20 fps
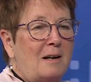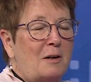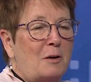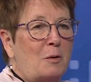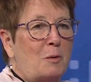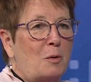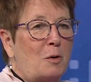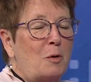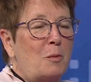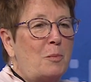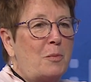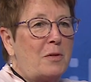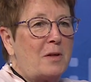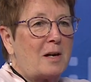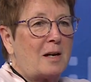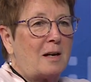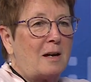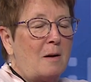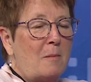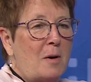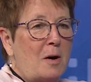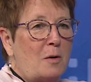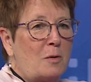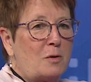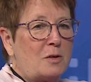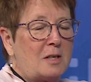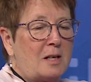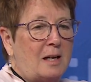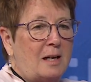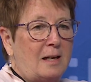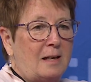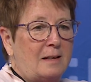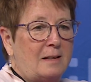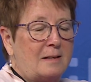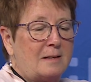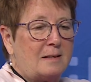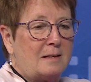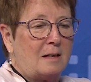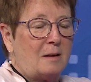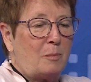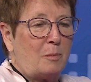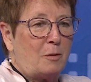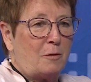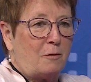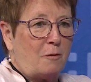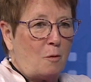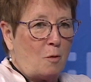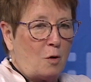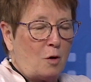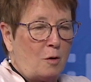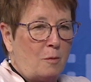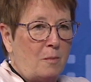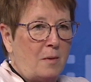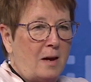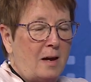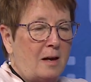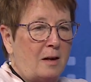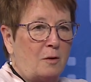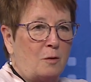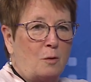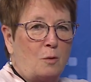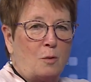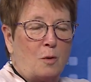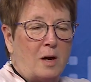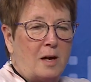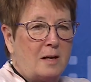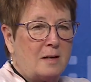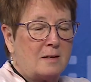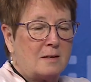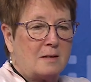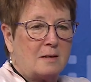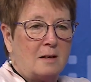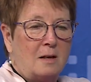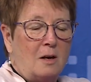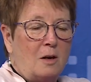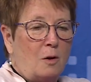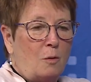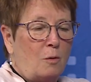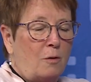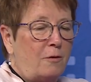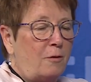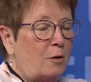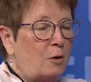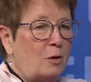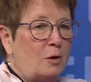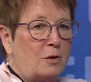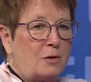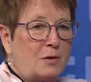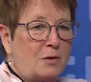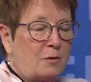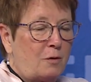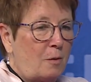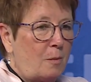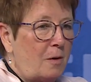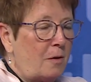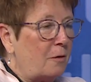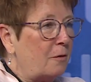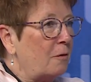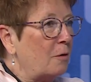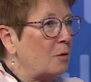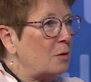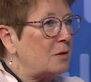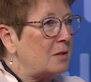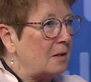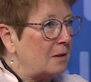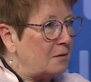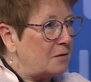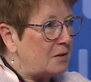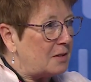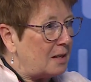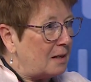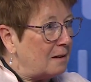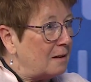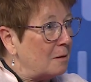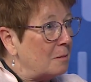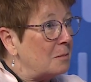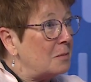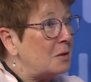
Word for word: group that come out and perform, and great referrals from other folks that have seen them.